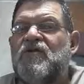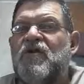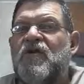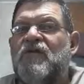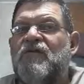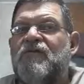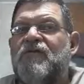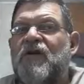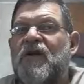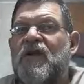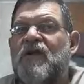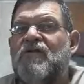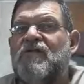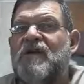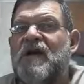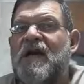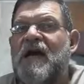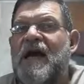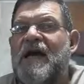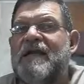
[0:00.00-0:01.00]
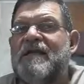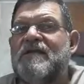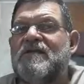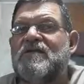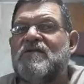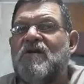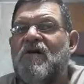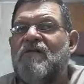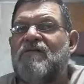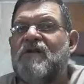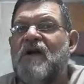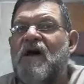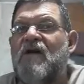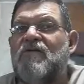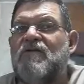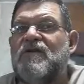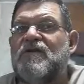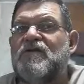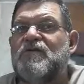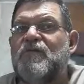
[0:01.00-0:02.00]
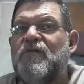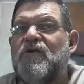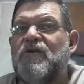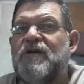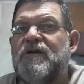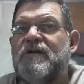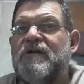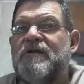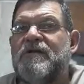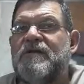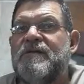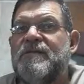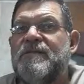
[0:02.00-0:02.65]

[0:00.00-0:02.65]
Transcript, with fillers: Do you follow the guidance of the Holy Spirit?